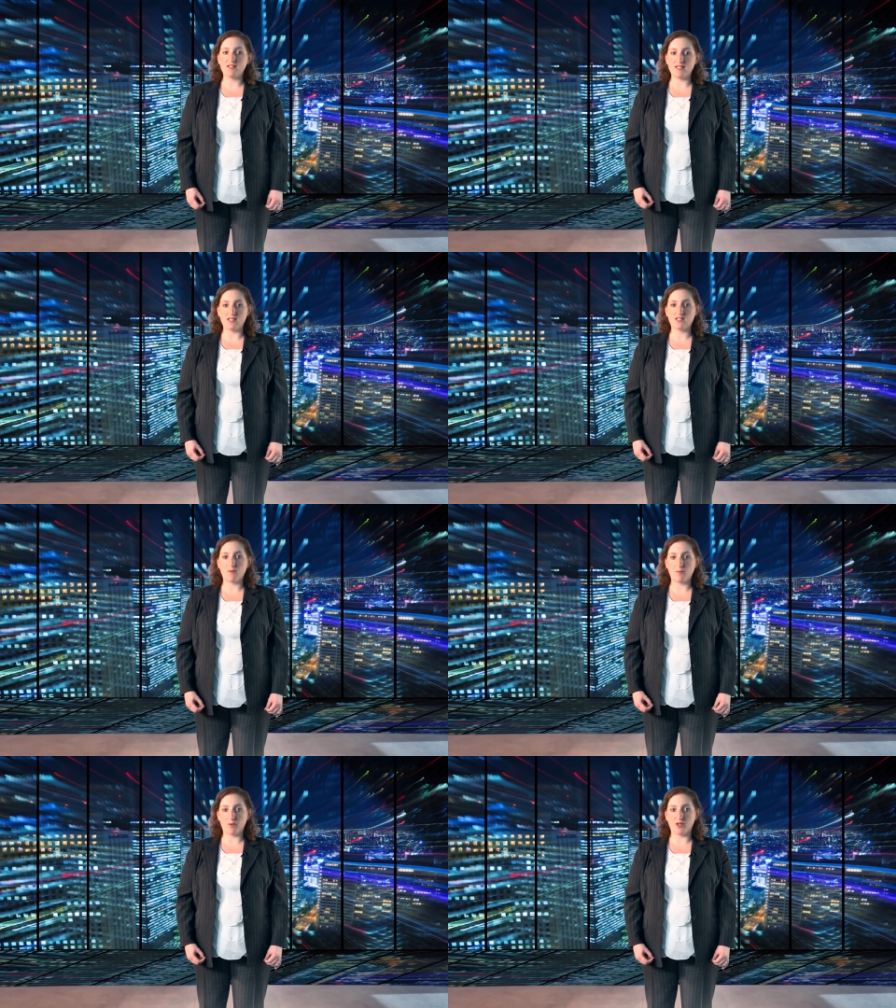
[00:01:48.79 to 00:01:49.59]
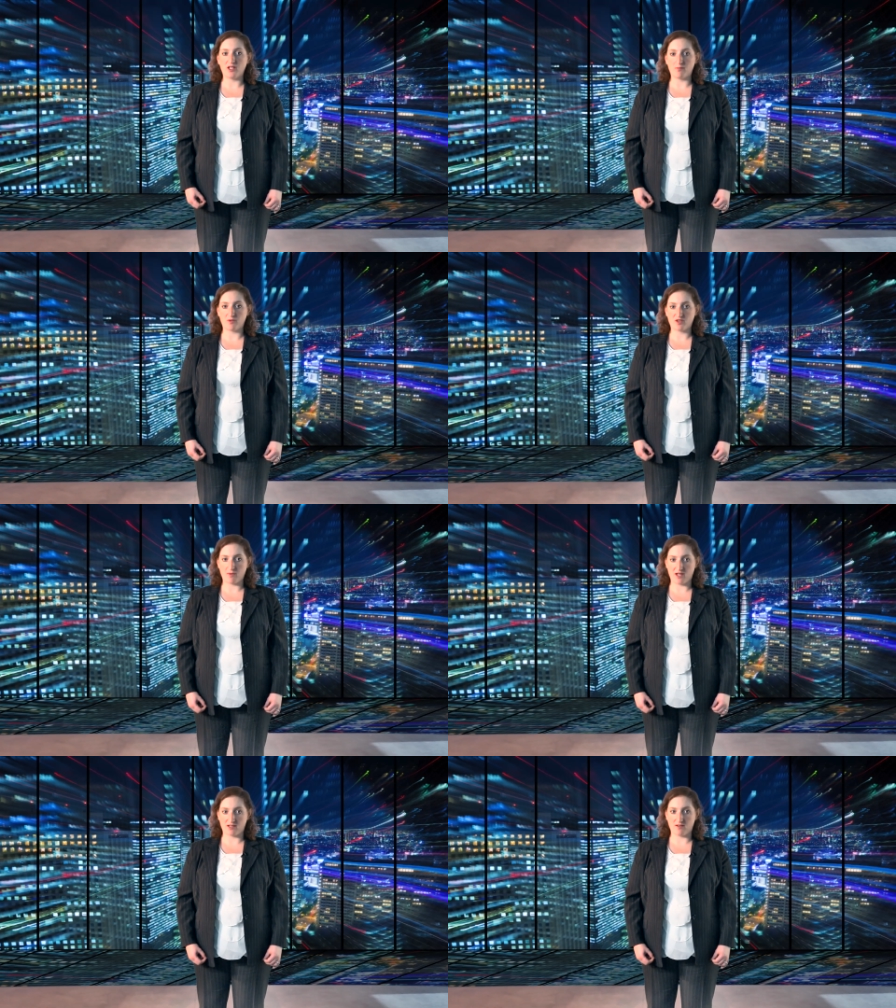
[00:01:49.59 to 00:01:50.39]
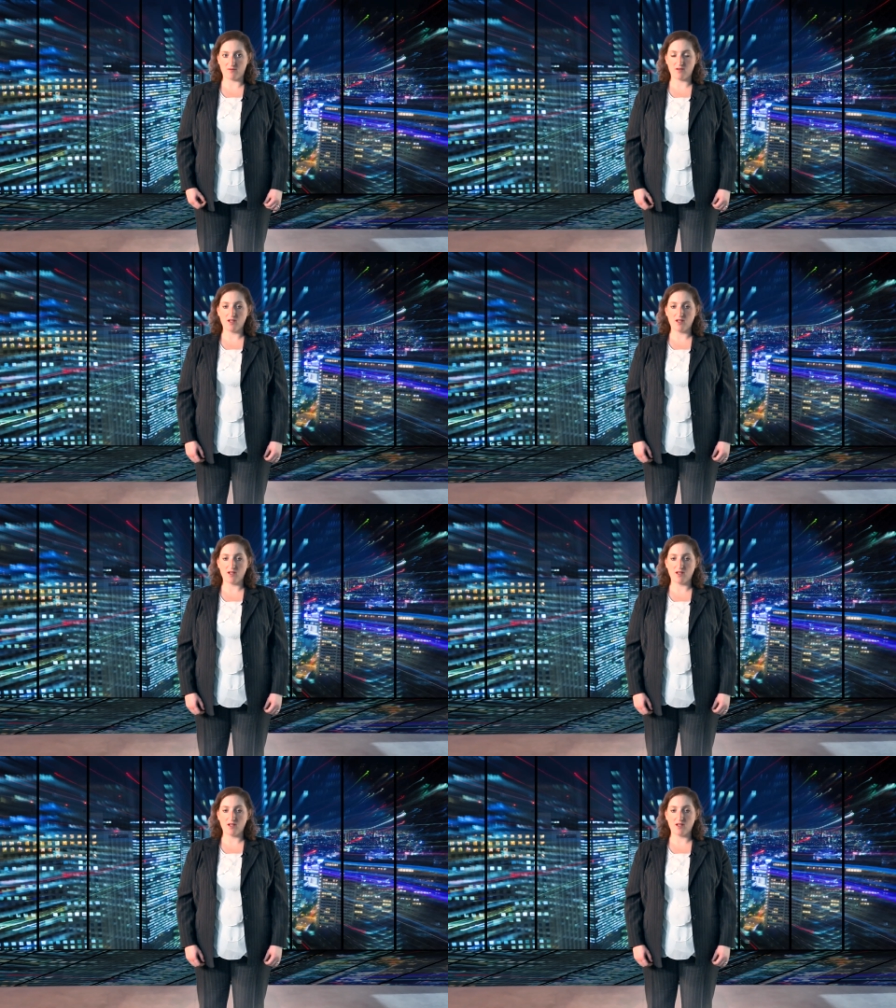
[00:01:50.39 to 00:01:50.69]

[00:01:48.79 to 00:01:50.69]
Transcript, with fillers: needs to be put in perspective.